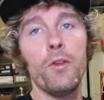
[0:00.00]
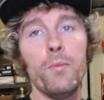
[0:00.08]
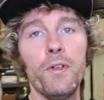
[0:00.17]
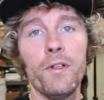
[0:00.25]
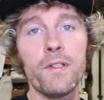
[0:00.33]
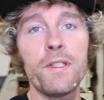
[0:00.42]
the
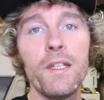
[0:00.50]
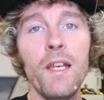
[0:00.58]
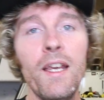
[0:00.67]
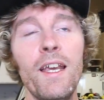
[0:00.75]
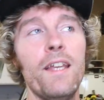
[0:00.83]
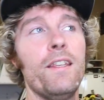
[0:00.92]
builds.
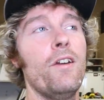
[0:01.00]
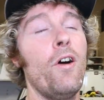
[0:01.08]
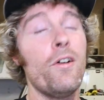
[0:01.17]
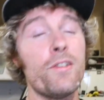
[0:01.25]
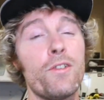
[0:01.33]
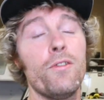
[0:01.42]
And then
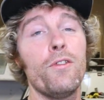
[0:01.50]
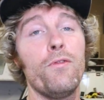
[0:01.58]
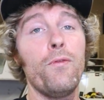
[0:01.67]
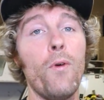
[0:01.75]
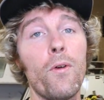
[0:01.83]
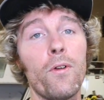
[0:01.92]
also the
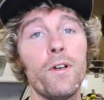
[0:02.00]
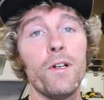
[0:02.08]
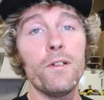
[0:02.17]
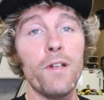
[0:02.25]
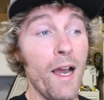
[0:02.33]
4Runner.